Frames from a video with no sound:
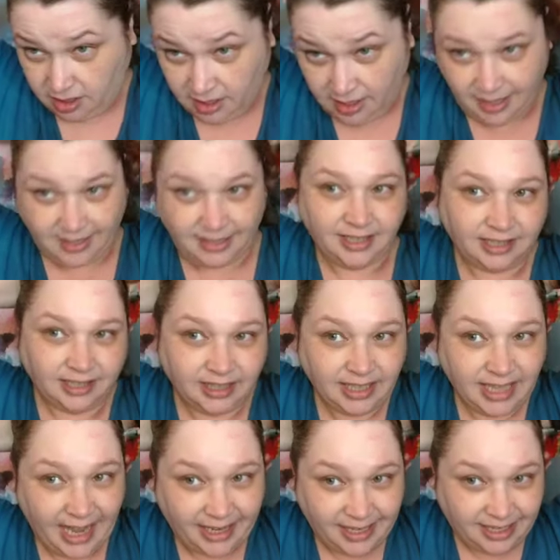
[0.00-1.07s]
and
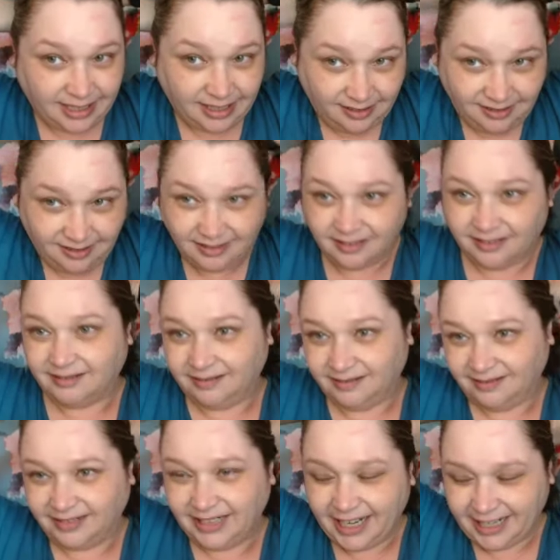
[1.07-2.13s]
let it
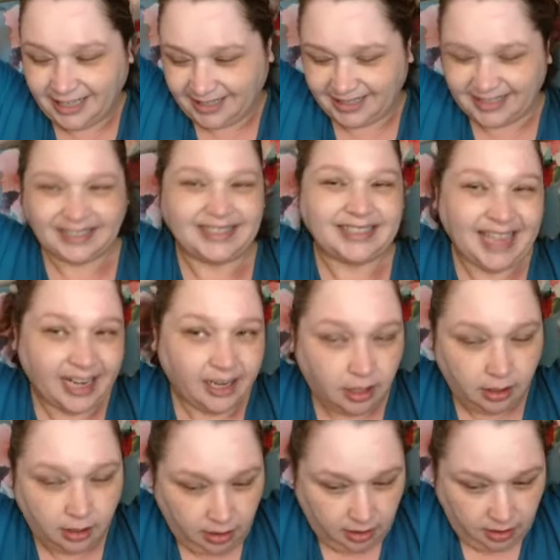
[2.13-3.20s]

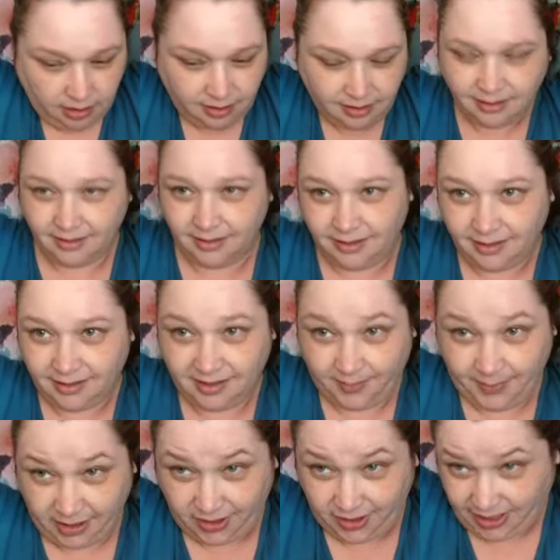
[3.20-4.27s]
settle,
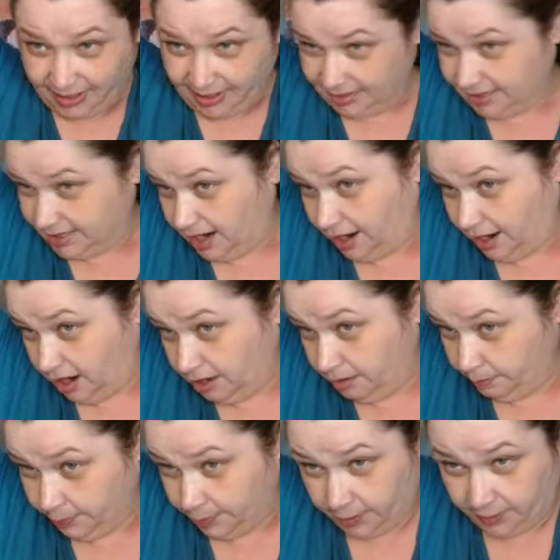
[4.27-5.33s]
especially the
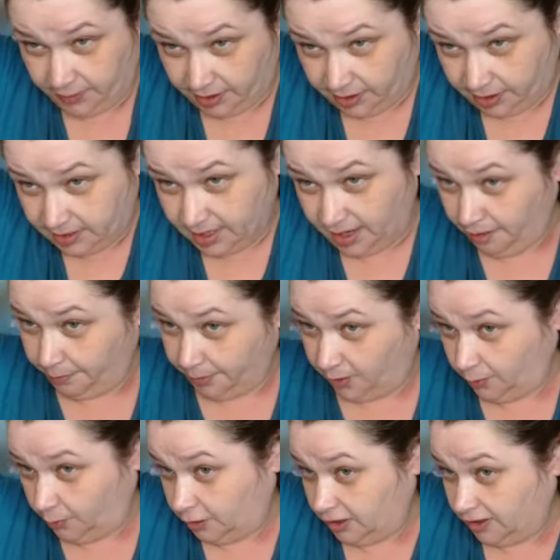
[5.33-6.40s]
top. Like the top I
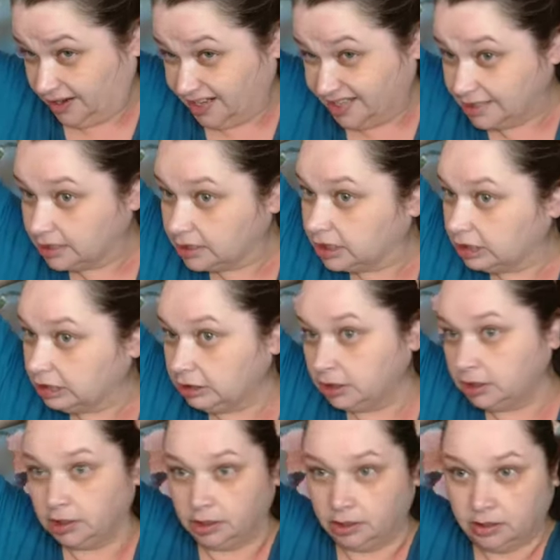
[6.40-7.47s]
want a
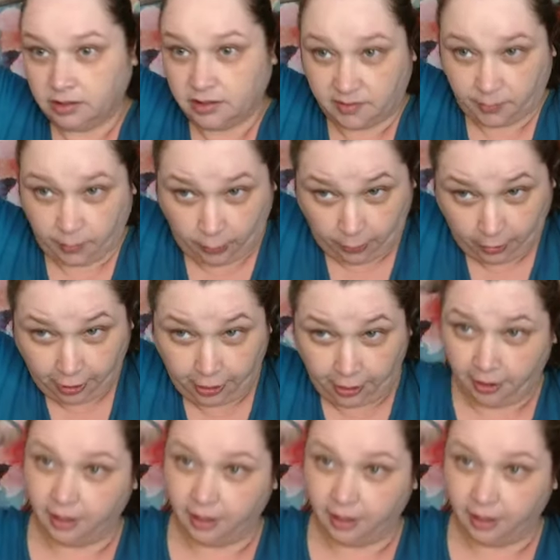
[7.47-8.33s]
little smoother.